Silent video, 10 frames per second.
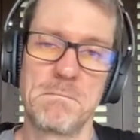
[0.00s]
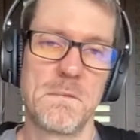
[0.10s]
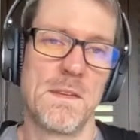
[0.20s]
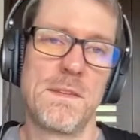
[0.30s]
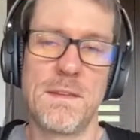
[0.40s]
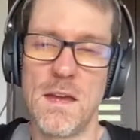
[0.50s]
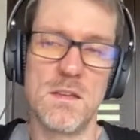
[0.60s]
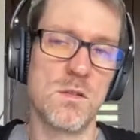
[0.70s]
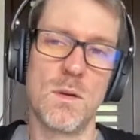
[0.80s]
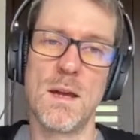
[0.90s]
This is how
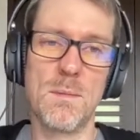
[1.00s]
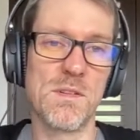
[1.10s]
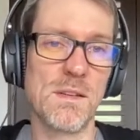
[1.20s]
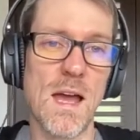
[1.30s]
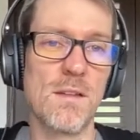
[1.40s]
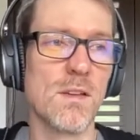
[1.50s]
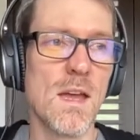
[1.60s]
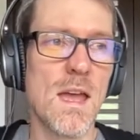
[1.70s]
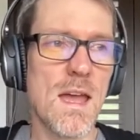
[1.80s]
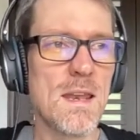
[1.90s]
you do it in Ableton Live.
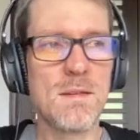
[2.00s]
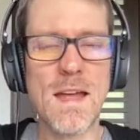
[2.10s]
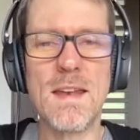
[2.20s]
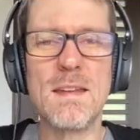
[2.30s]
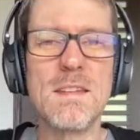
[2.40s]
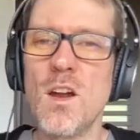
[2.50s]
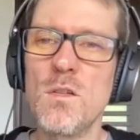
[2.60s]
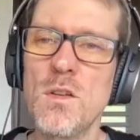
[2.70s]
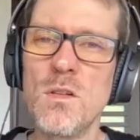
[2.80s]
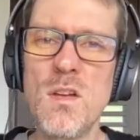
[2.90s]
And that, you
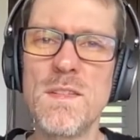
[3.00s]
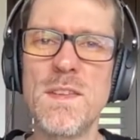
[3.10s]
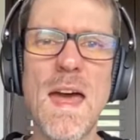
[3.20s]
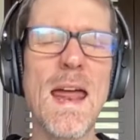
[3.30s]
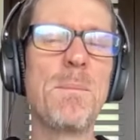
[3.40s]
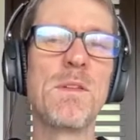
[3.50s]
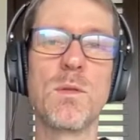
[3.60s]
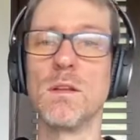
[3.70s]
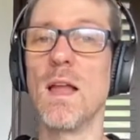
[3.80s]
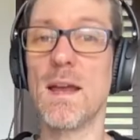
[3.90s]
know, you'll notice that happens
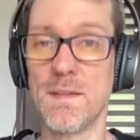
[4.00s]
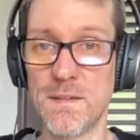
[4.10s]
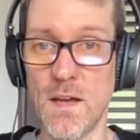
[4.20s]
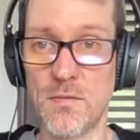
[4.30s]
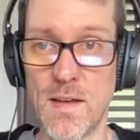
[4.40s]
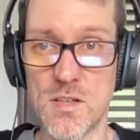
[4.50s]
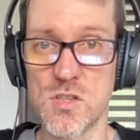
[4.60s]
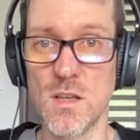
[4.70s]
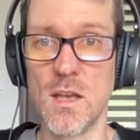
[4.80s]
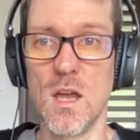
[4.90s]
with a lot of stuff
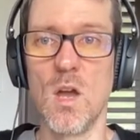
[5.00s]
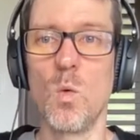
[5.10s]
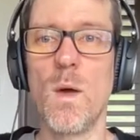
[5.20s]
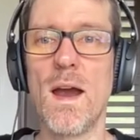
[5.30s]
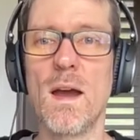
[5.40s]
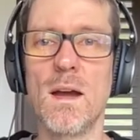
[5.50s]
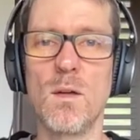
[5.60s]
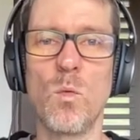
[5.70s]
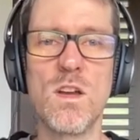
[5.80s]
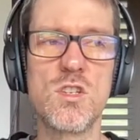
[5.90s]
actually,
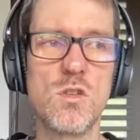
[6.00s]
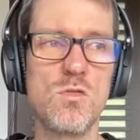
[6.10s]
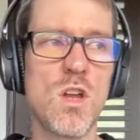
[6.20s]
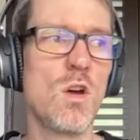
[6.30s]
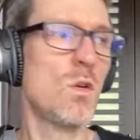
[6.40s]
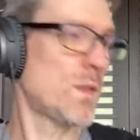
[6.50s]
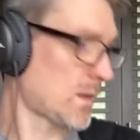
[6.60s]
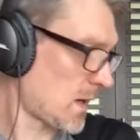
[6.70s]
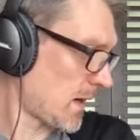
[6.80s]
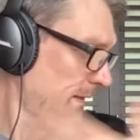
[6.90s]
where once you know the
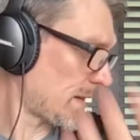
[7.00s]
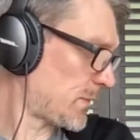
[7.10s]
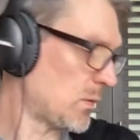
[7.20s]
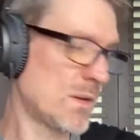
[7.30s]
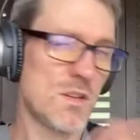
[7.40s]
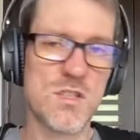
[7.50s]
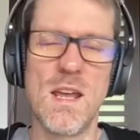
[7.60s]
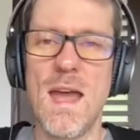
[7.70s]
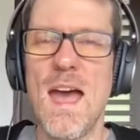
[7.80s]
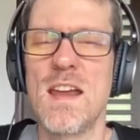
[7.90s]
concepts, you
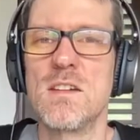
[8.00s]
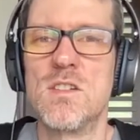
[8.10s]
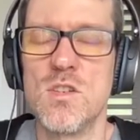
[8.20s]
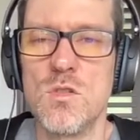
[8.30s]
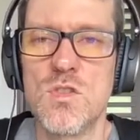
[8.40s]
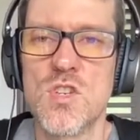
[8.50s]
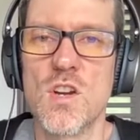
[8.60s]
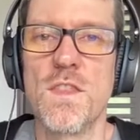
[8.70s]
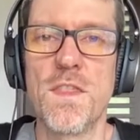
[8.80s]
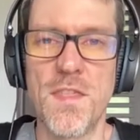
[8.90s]
understand how to do
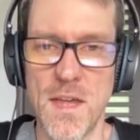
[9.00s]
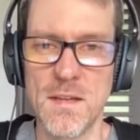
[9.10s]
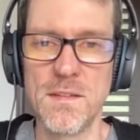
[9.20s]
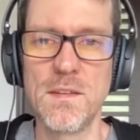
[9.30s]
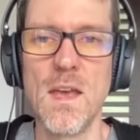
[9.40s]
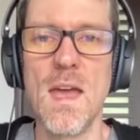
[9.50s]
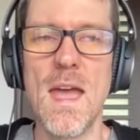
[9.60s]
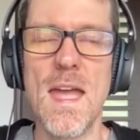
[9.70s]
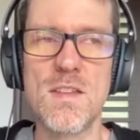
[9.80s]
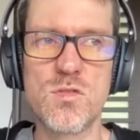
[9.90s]
certain things,
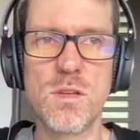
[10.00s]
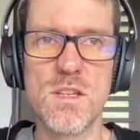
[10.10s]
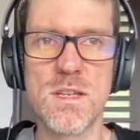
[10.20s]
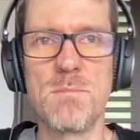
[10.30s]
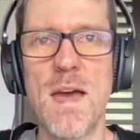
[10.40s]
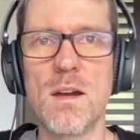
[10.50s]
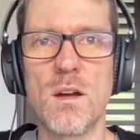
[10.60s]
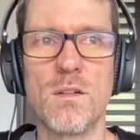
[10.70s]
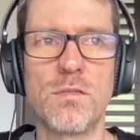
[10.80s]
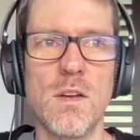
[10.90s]
it's really just a matter of